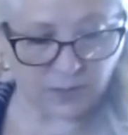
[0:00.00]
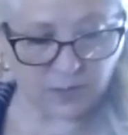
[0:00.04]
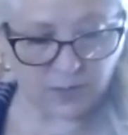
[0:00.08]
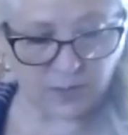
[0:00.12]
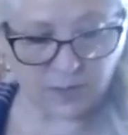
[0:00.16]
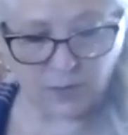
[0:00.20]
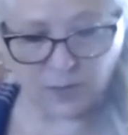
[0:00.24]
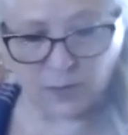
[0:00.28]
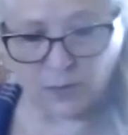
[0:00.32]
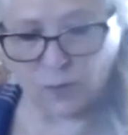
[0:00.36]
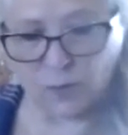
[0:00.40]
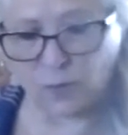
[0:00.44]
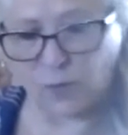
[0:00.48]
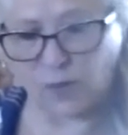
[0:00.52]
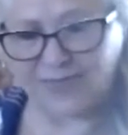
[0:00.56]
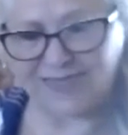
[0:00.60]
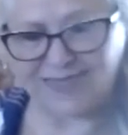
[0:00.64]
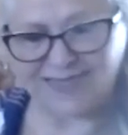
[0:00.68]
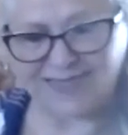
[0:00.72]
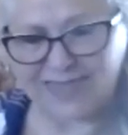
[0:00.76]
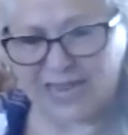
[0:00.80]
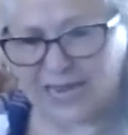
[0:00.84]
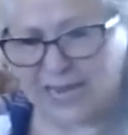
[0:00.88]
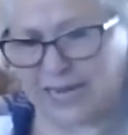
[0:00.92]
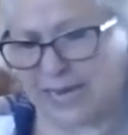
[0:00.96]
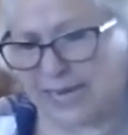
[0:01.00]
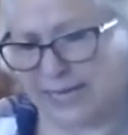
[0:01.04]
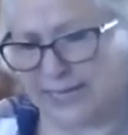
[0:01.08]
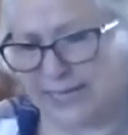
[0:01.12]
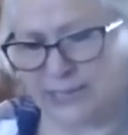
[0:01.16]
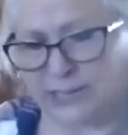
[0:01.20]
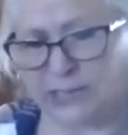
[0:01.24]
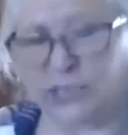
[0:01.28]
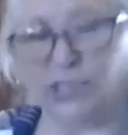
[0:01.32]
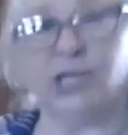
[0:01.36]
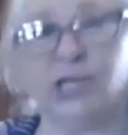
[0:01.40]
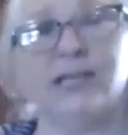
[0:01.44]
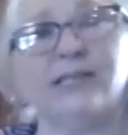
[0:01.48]
Oh, one thing
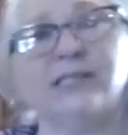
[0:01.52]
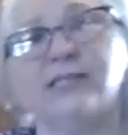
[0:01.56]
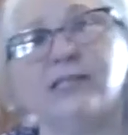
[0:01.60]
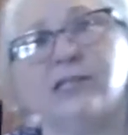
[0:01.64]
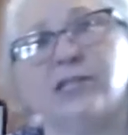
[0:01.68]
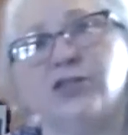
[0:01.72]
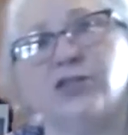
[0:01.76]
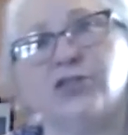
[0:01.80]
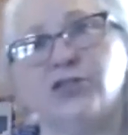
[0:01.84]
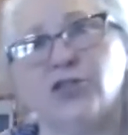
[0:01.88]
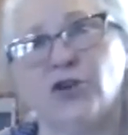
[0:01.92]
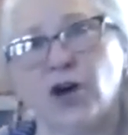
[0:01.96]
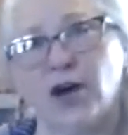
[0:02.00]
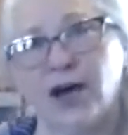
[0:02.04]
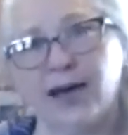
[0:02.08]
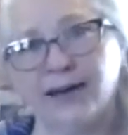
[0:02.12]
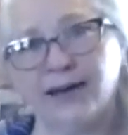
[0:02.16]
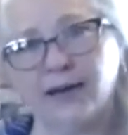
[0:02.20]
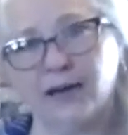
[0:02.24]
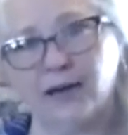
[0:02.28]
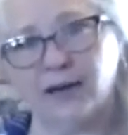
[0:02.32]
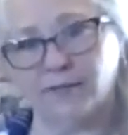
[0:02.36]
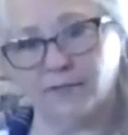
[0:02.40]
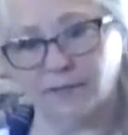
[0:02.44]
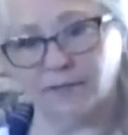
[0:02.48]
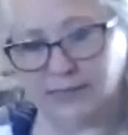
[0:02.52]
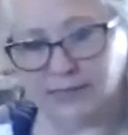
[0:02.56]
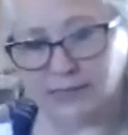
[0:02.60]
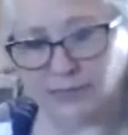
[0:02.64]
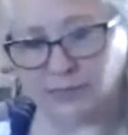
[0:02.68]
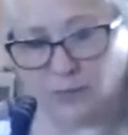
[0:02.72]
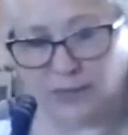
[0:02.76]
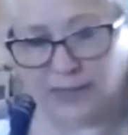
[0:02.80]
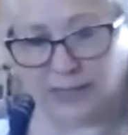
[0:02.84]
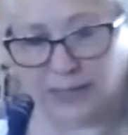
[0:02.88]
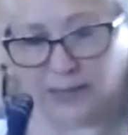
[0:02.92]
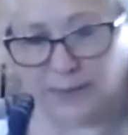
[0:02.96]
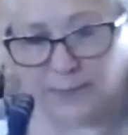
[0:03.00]
I just thought of as
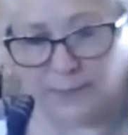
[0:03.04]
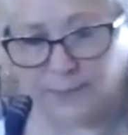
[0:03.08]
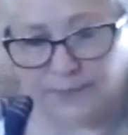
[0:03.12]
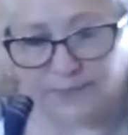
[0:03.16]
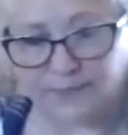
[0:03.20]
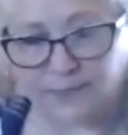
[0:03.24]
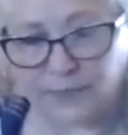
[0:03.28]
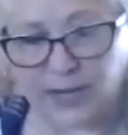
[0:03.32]
well,